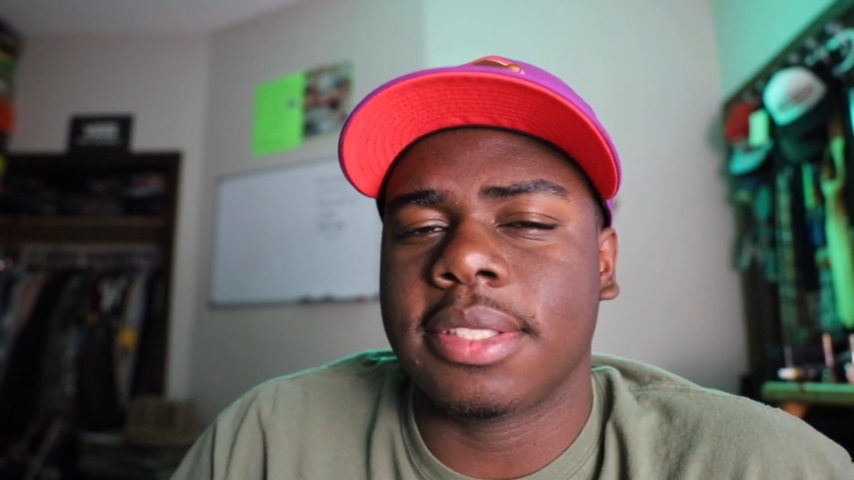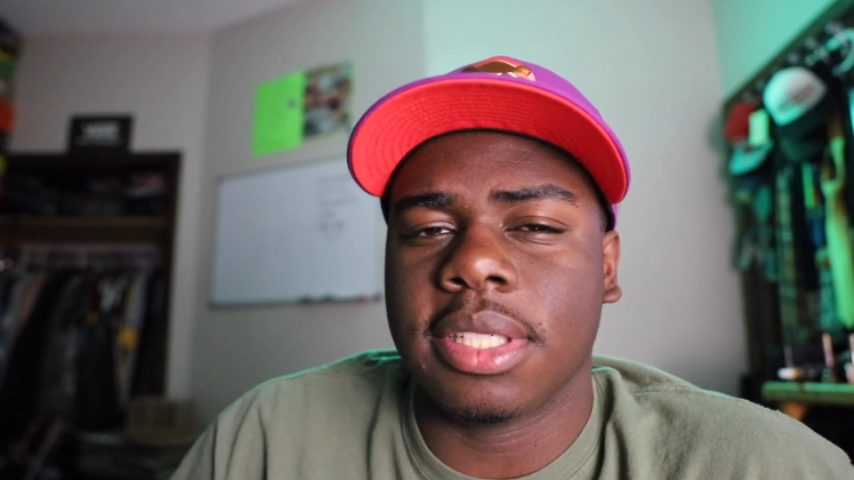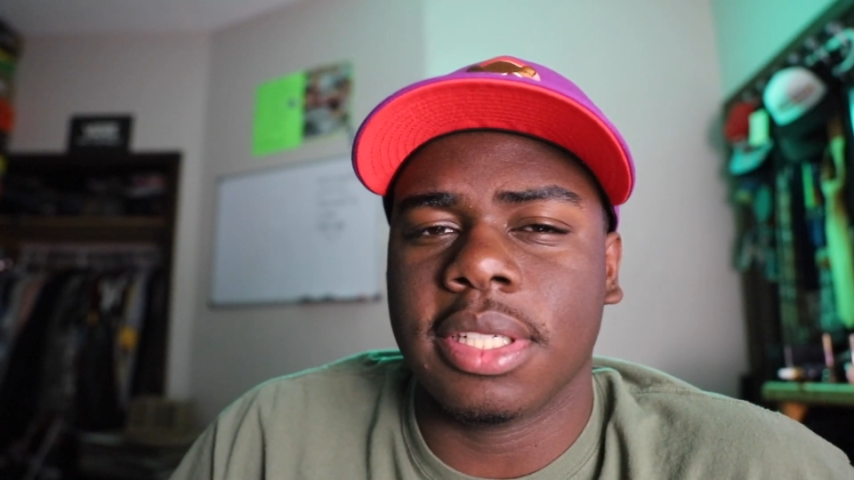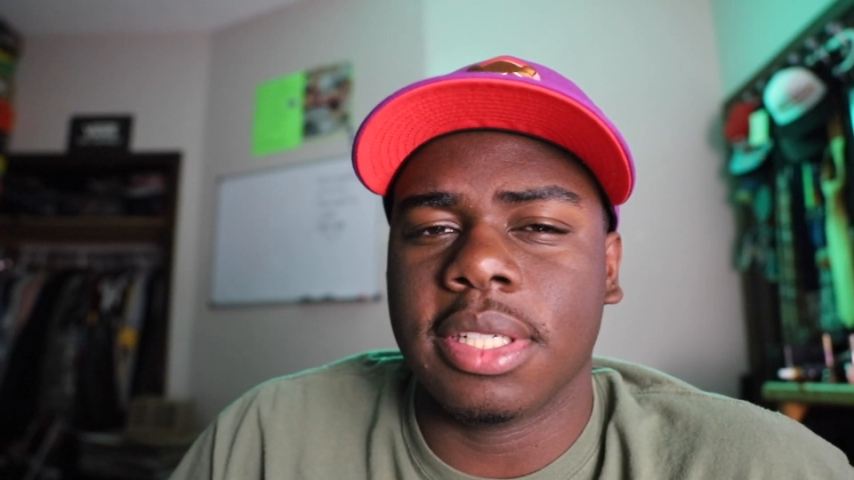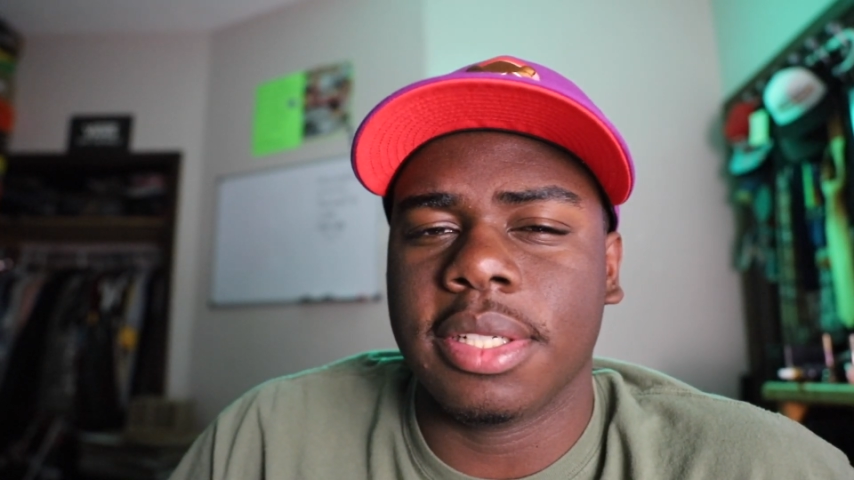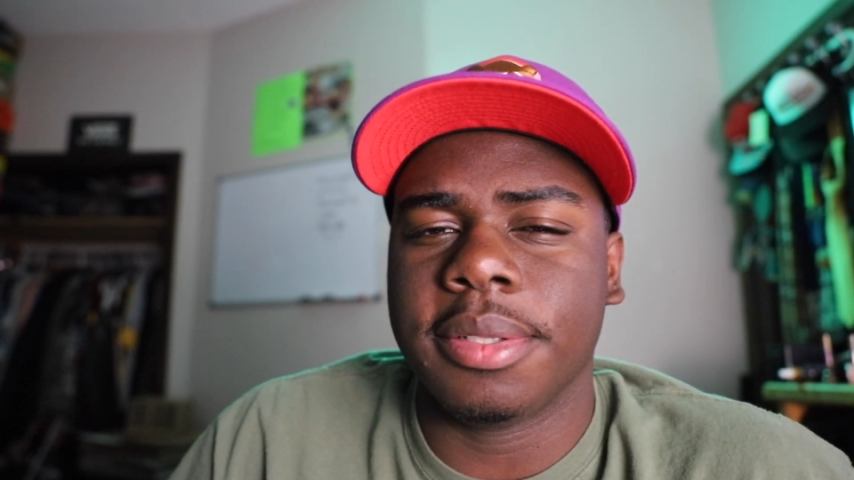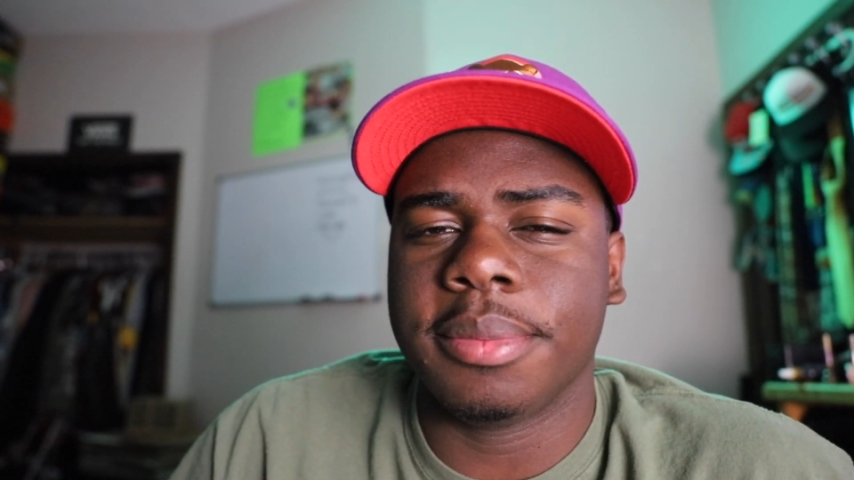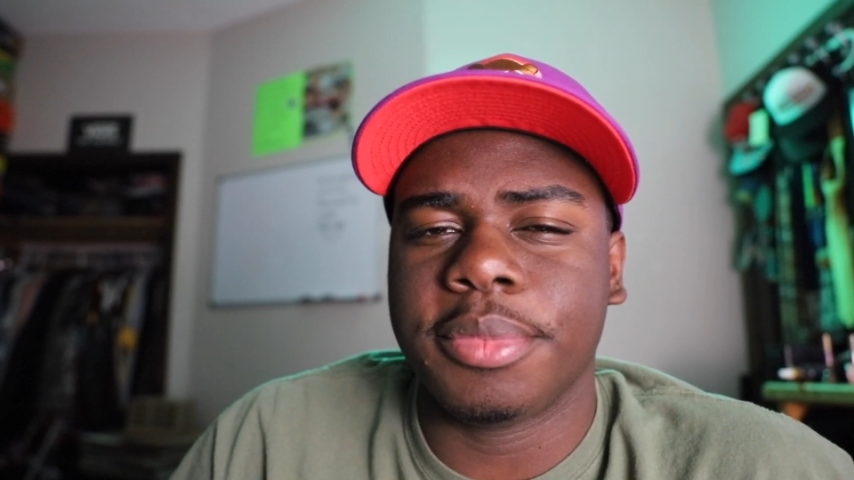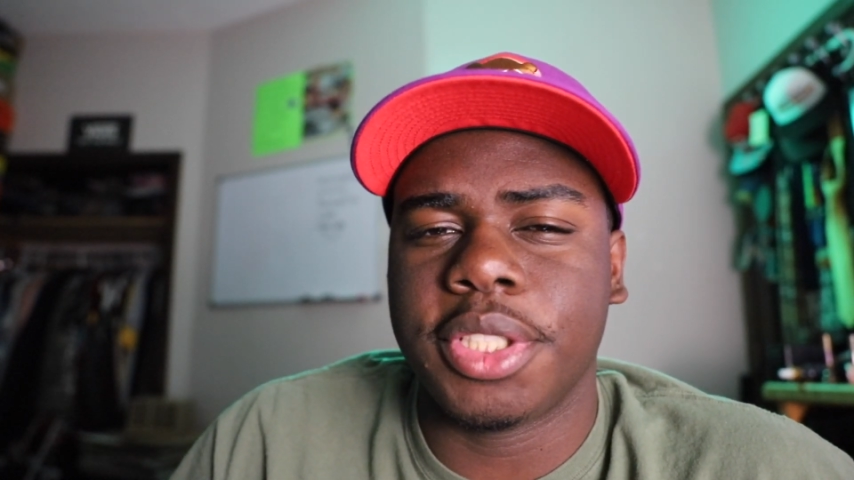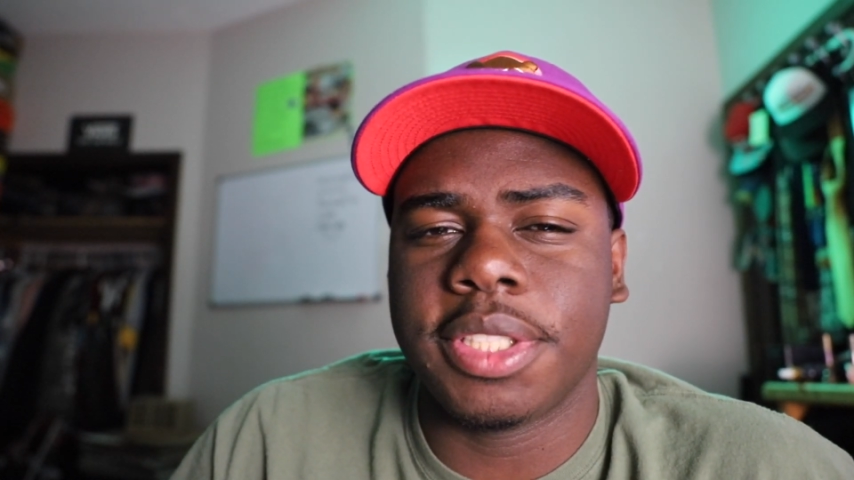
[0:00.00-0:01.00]

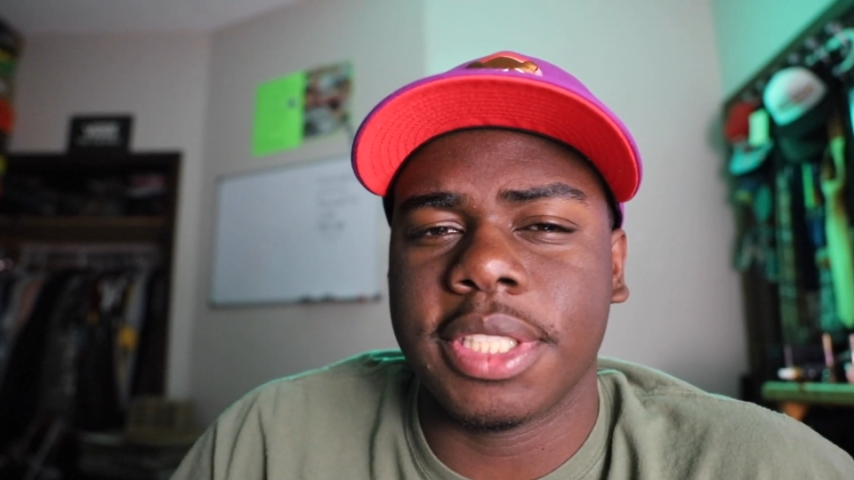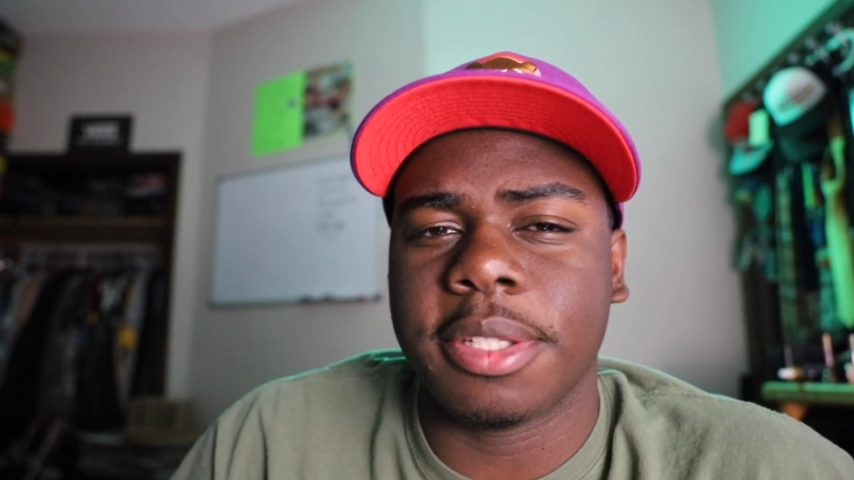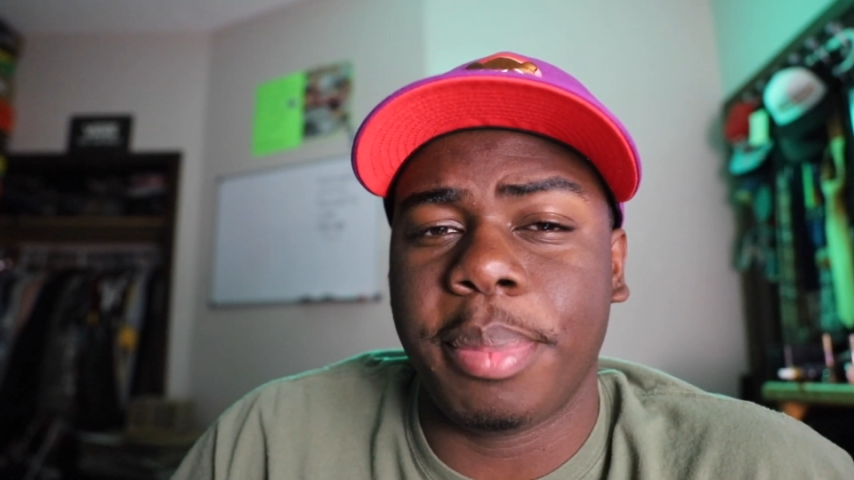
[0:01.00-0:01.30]
the